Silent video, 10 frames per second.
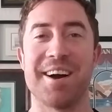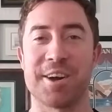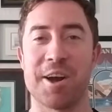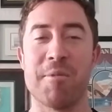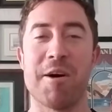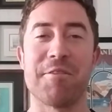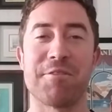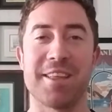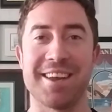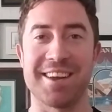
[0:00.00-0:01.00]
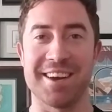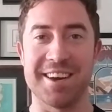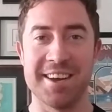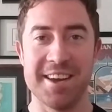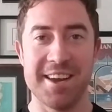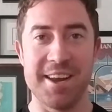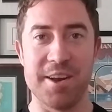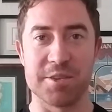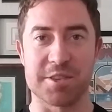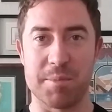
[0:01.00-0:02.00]
come off like, you
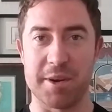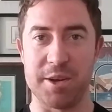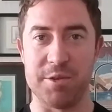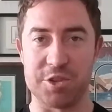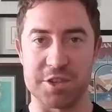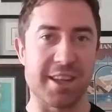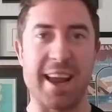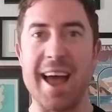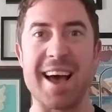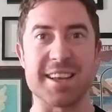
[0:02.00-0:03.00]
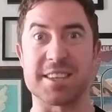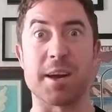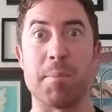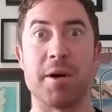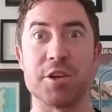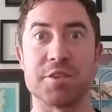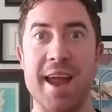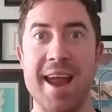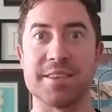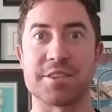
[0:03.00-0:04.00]
know, somebody who just like has like a bunch
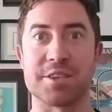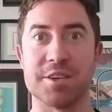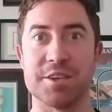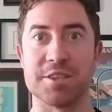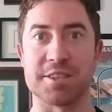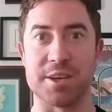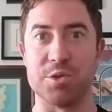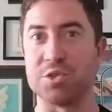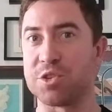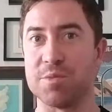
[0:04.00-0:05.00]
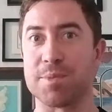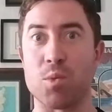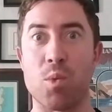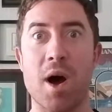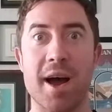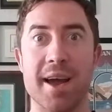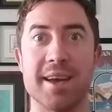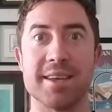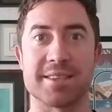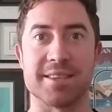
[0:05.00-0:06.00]
of answers and who's super
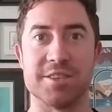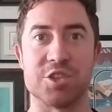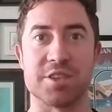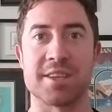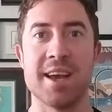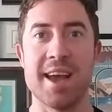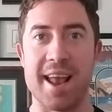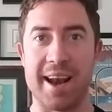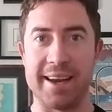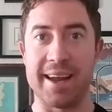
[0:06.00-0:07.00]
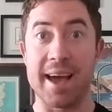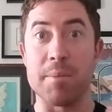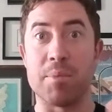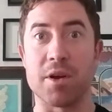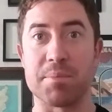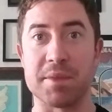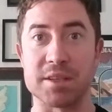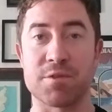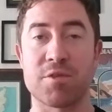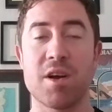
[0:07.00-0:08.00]
wise and just, and I can kind of put up
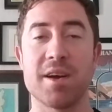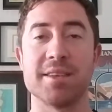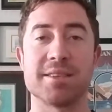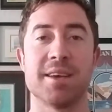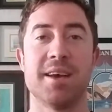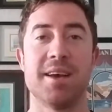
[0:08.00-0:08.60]
this front.